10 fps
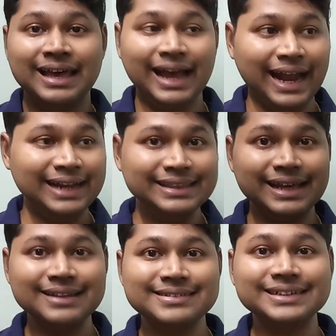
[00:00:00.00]
and
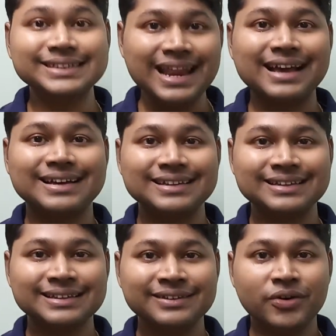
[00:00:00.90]
there is a truck
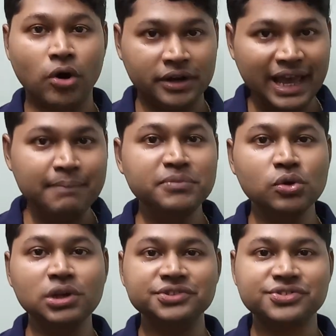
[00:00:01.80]
or
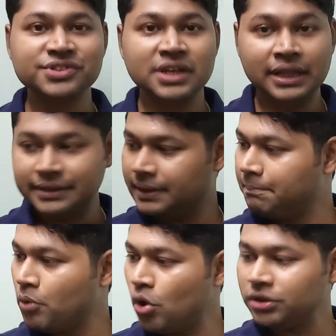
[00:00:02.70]
ambulance.
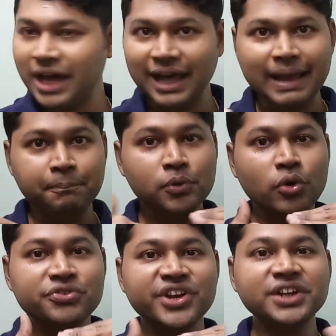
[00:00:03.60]
They both are
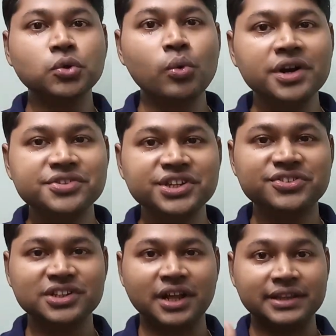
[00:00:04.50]
approaching towards each
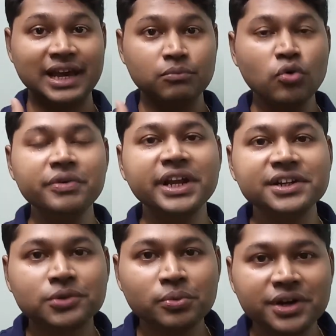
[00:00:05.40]
other. They are
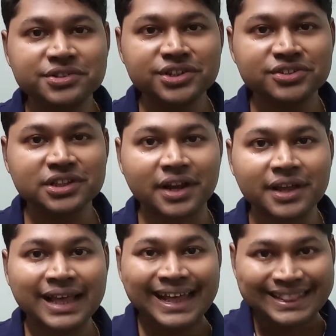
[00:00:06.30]
moving towards each other.
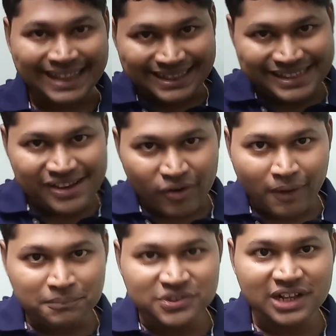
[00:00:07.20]
Then the
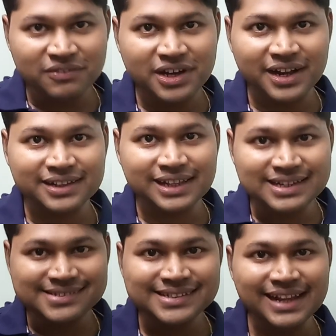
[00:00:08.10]
observer, the
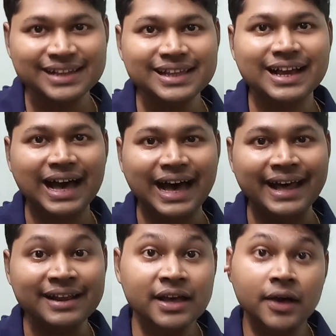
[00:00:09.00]
listener in the
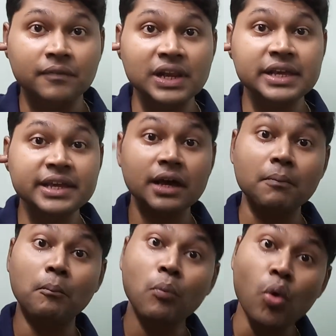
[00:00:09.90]
car, will hear
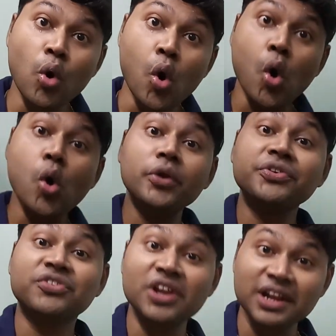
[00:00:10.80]
more
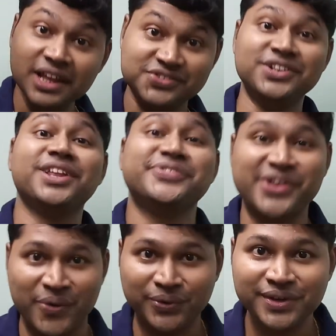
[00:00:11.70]
shrillness in the
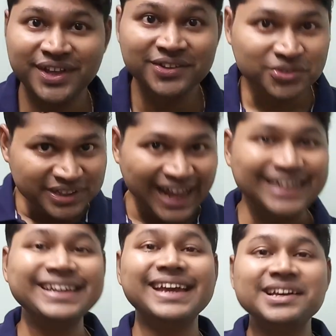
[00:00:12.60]
sound. So in
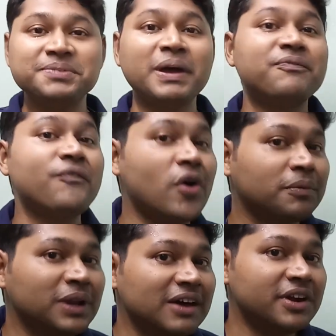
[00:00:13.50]
that case, my
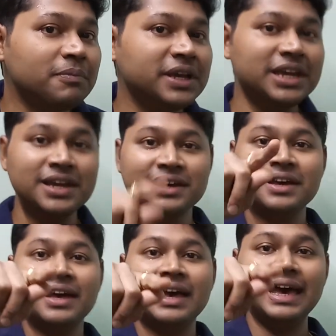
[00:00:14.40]
formula would be
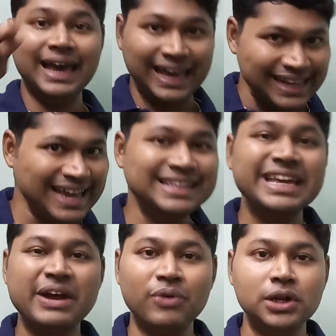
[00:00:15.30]
Na is
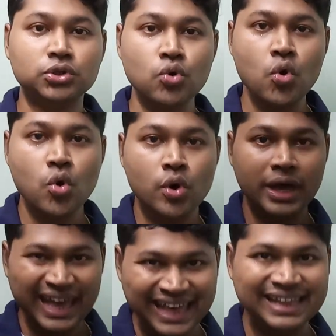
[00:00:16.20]
equal to
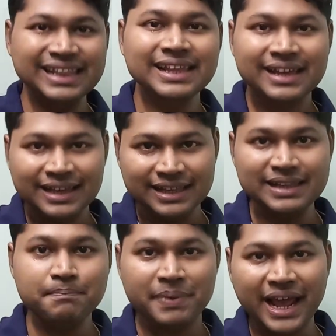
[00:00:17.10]
N in
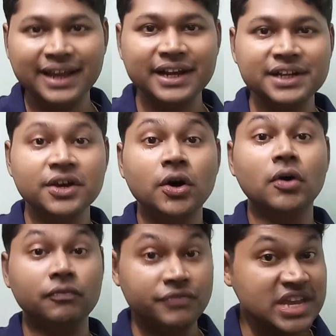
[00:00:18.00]
the bracket
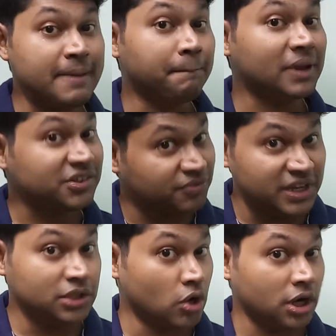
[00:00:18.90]
V plus
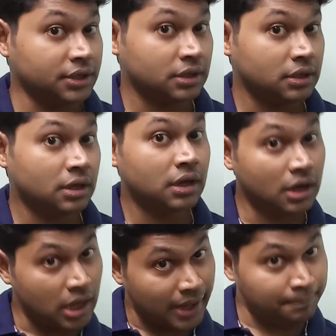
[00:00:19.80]
V naught
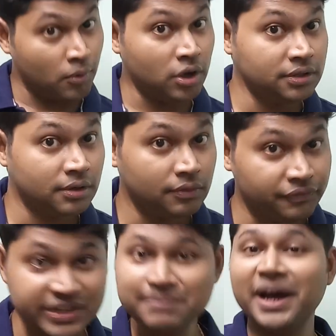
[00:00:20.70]
upon
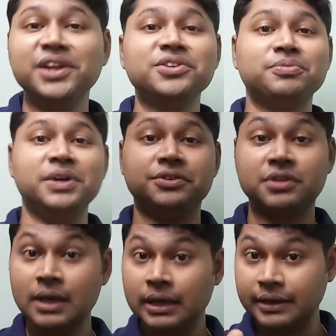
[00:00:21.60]
V minus
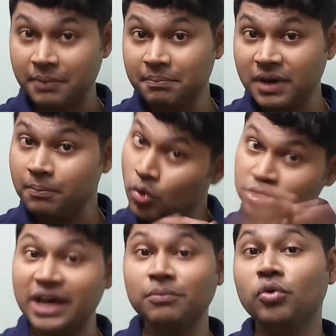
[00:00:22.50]
Vs. Remember,
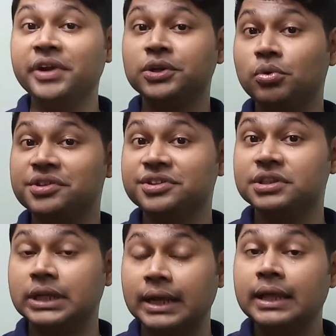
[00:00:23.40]
both are moving towards each
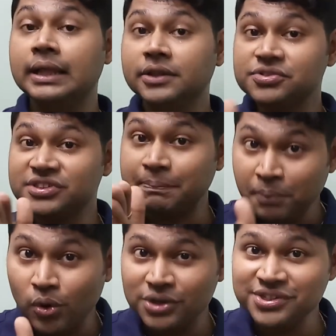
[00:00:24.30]
other. Now
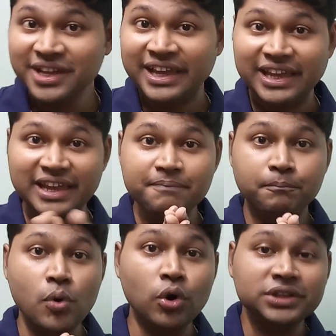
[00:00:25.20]
suppose
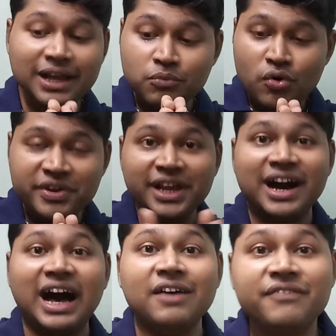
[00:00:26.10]
if both are
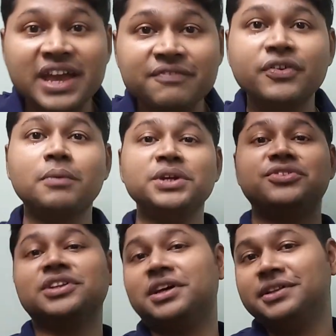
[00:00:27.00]
moving away from
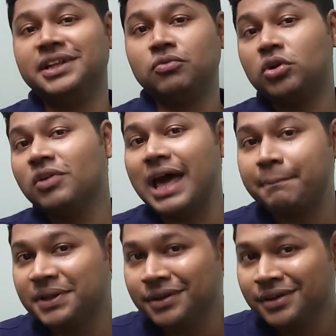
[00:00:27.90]
each other, then what will
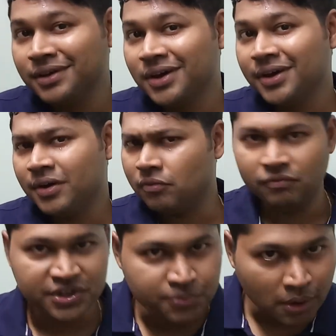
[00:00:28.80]
happen?
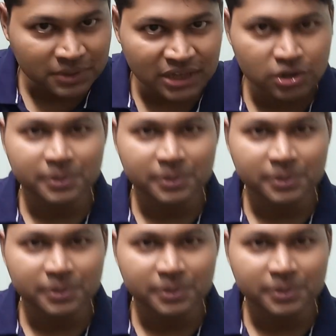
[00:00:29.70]
Which formula I will